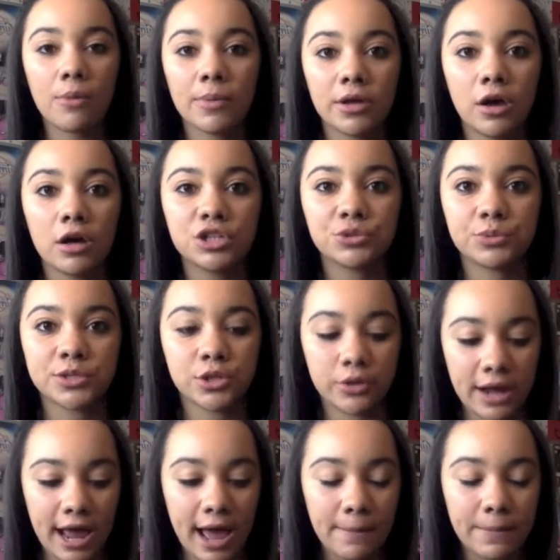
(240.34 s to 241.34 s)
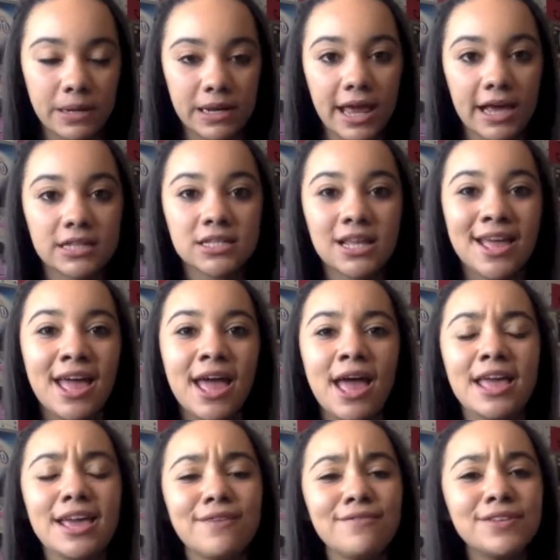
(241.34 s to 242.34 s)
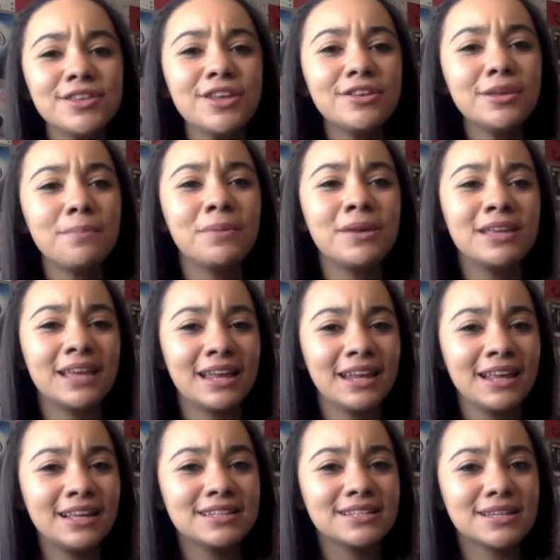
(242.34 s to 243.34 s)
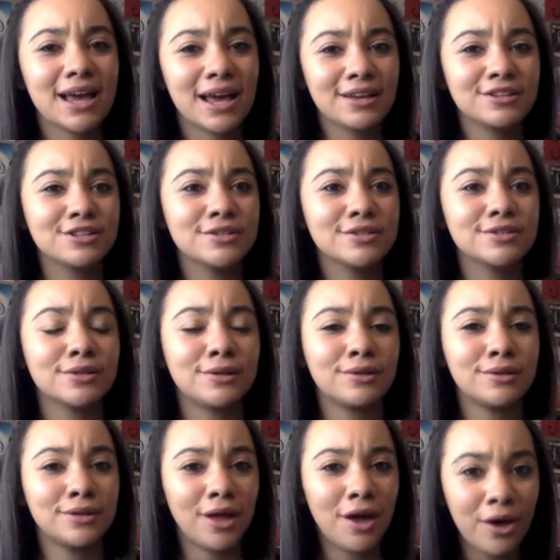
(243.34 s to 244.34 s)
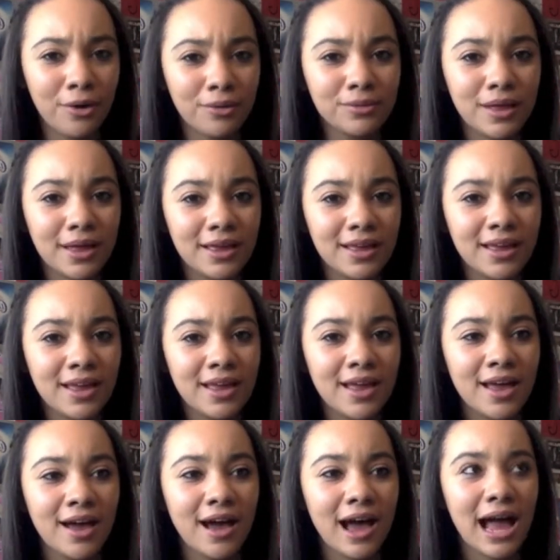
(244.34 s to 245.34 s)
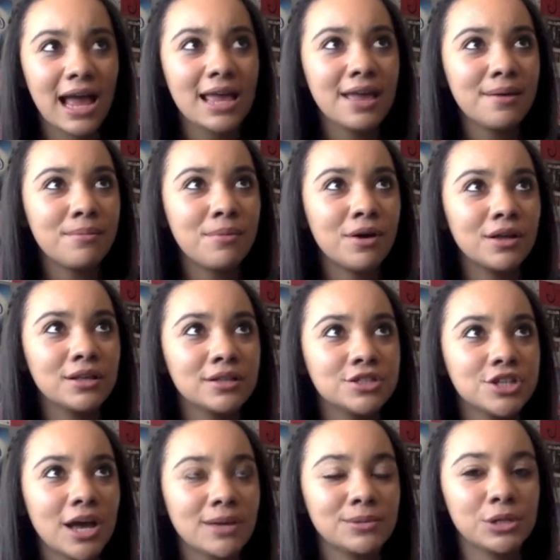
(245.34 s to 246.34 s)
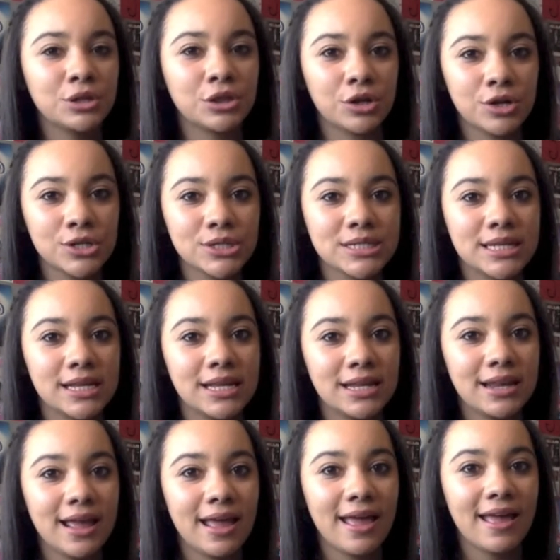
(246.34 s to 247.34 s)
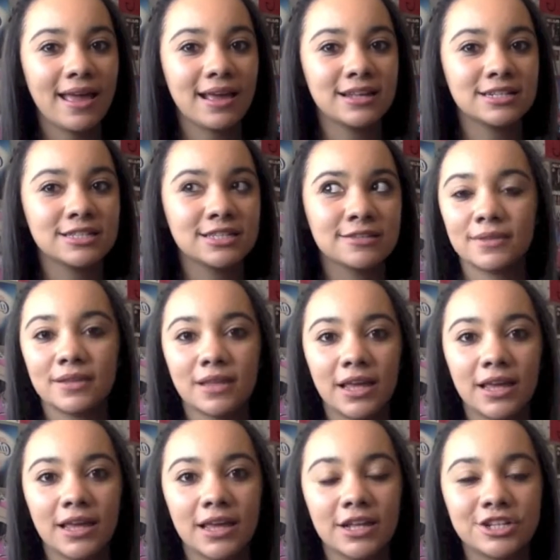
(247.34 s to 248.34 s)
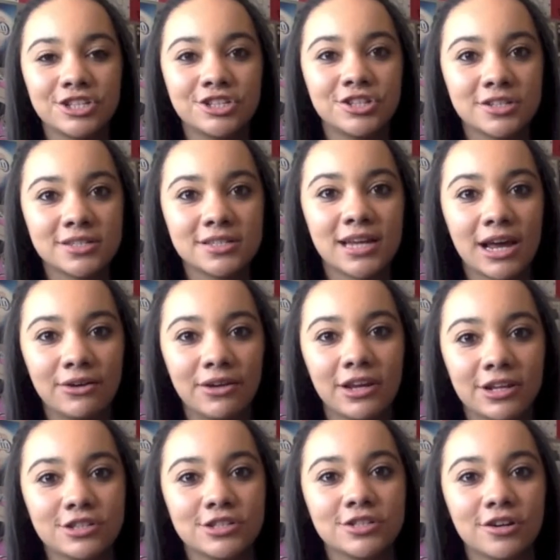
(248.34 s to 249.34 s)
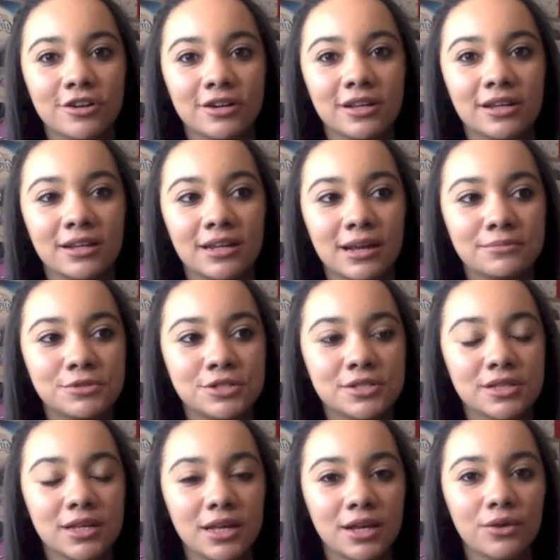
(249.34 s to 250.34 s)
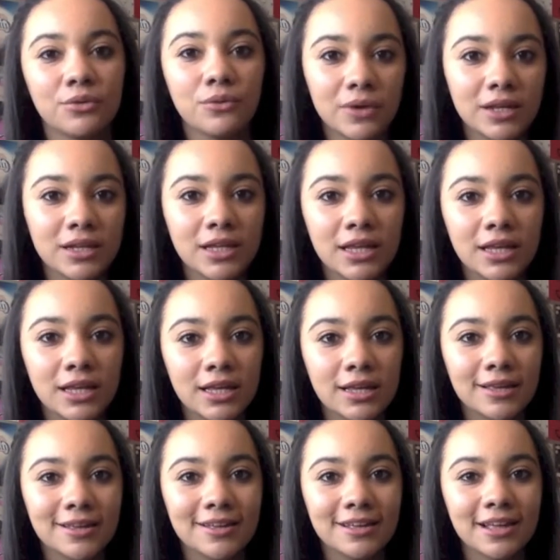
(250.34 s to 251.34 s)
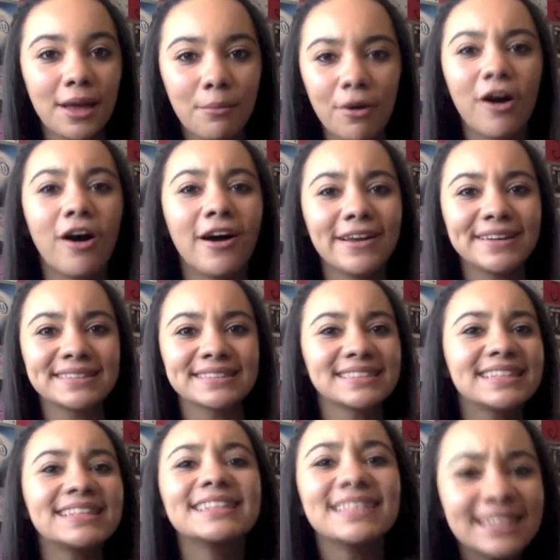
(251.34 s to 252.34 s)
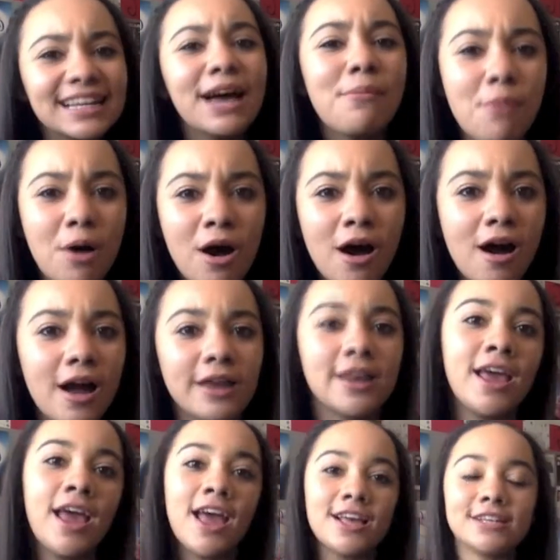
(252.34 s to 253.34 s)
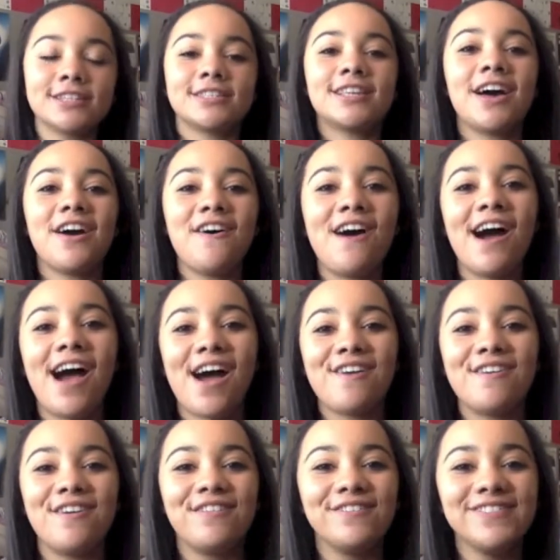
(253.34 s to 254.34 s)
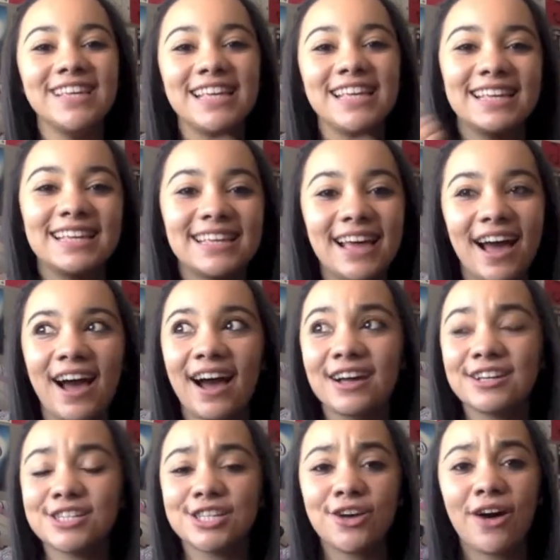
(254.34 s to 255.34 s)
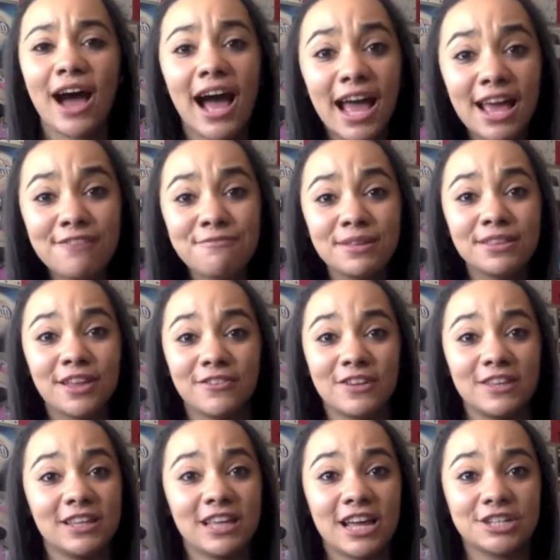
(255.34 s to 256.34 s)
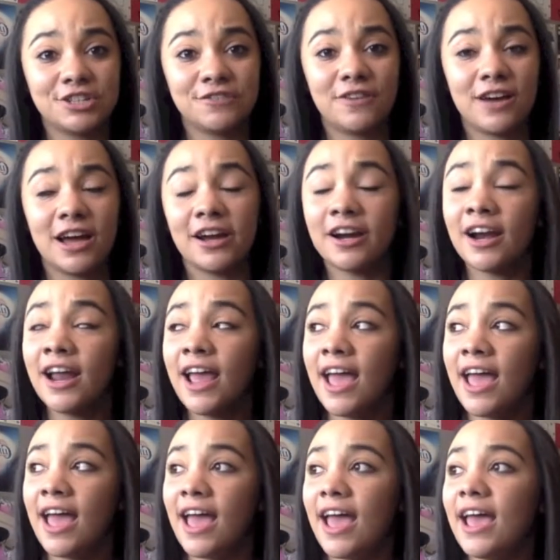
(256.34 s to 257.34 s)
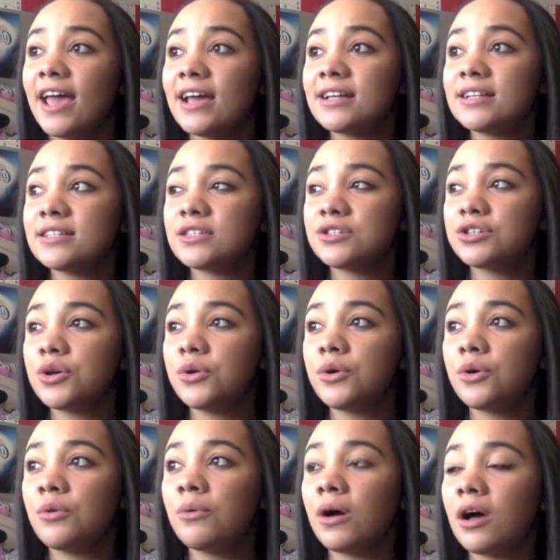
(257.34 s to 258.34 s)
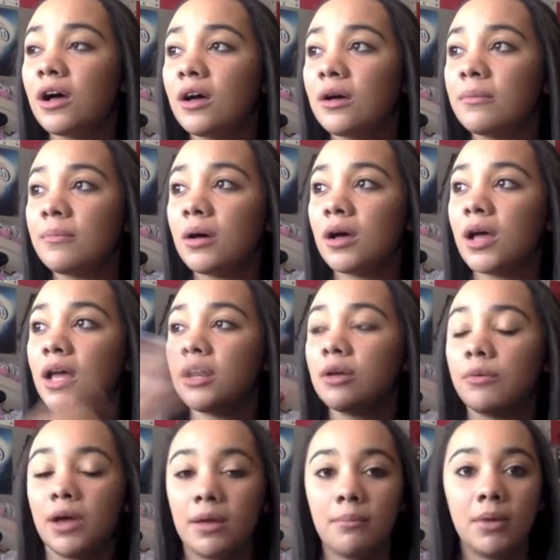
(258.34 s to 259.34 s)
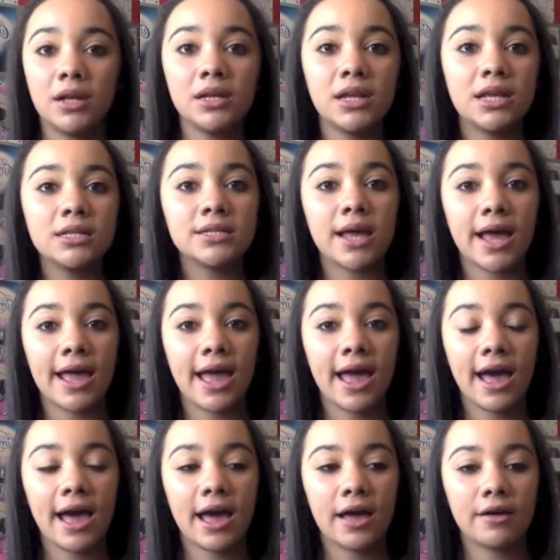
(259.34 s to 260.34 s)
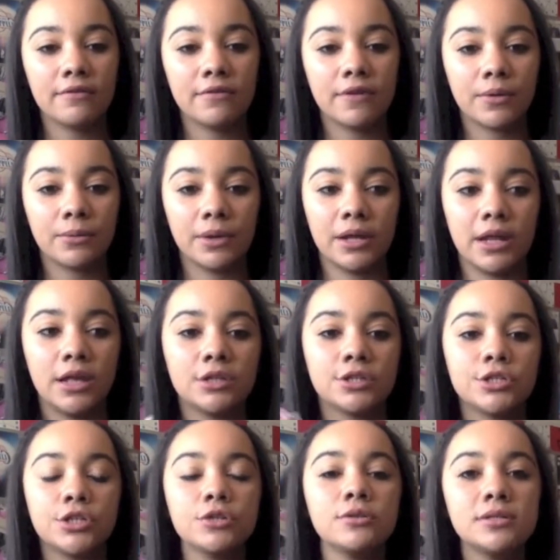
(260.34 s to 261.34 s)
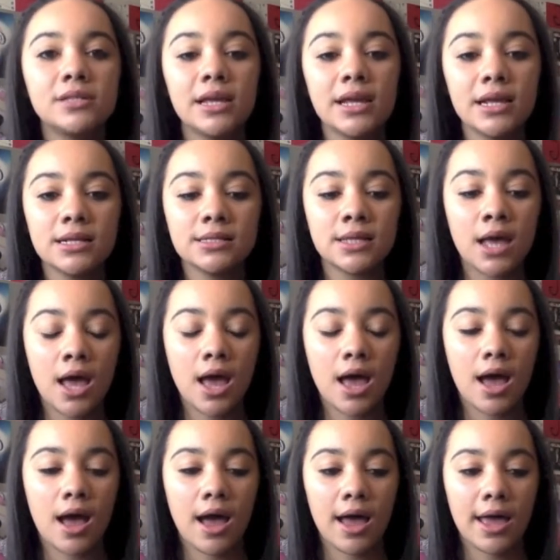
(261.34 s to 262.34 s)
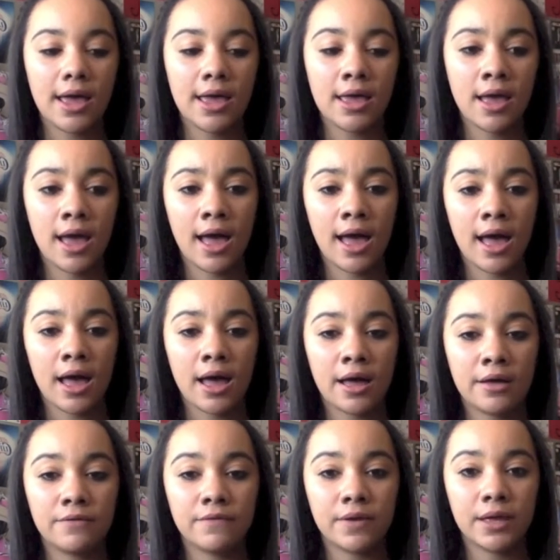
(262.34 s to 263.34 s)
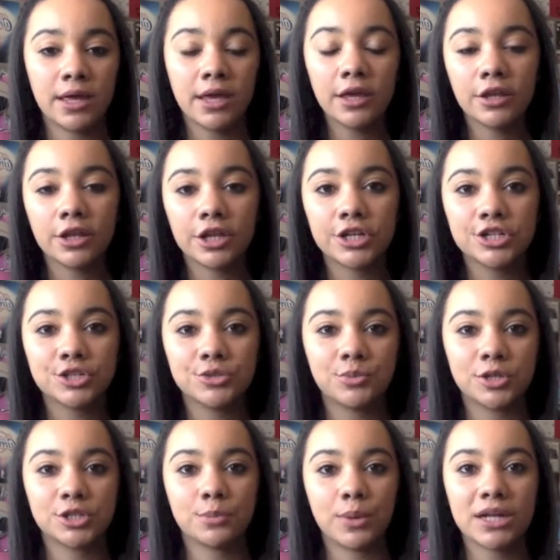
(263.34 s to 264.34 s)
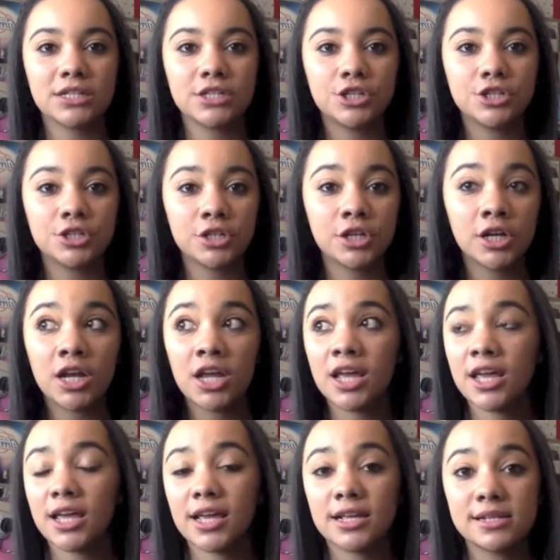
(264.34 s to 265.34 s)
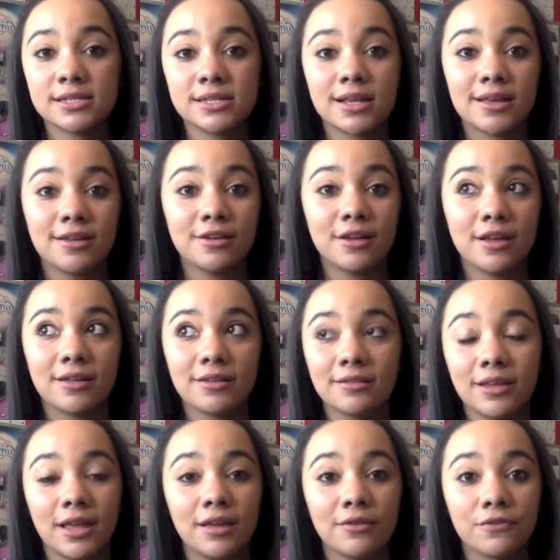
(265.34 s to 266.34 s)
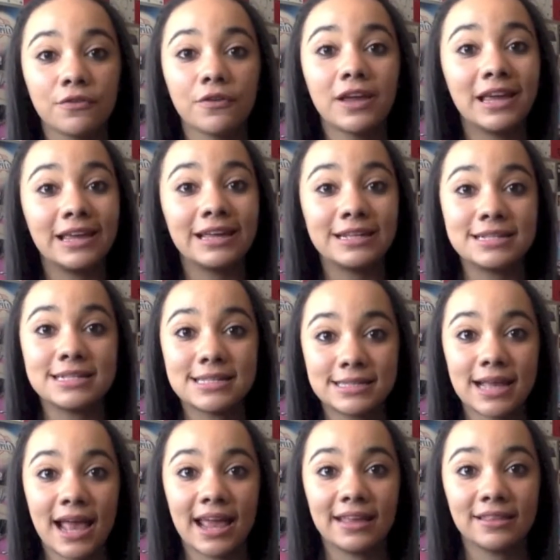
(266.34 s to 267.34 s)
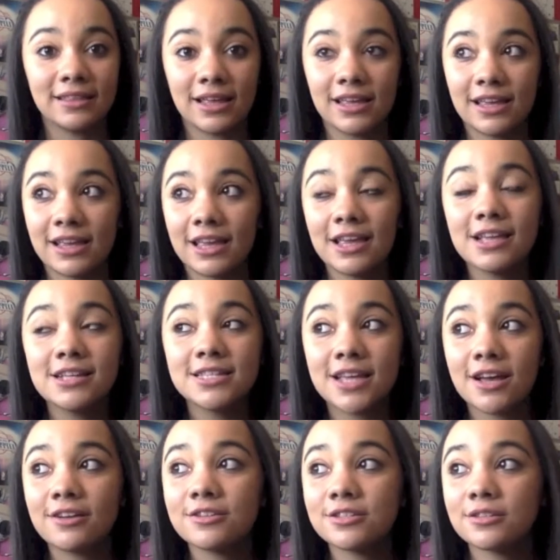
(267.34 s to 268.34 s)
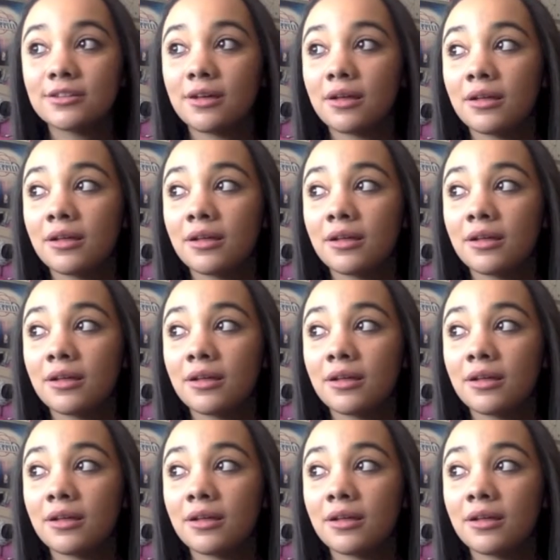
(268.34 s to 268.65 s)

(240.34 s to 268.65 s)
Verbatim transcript: oh my gosh, what's going to happen next? Even though the beginning is kind of slow, like, I am on chapter 13 and, like, it's just now getting started. And I'm just like, really? Come on. Come on. So, um, yeah, so I've been loving Catching Fire. And so, um, anyway, Mondays I have reading, Tuesdays I have English, which my teacher is like freaking insane. Like he tells